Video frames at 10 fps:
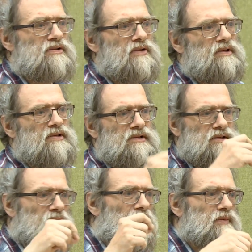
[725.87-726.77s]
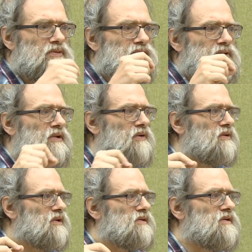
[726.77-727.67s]
So it is times three
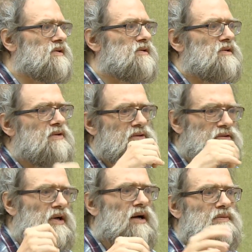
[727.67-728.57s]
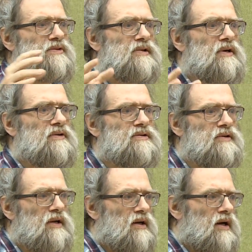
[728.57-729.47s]
hundred sixty or times one thousand,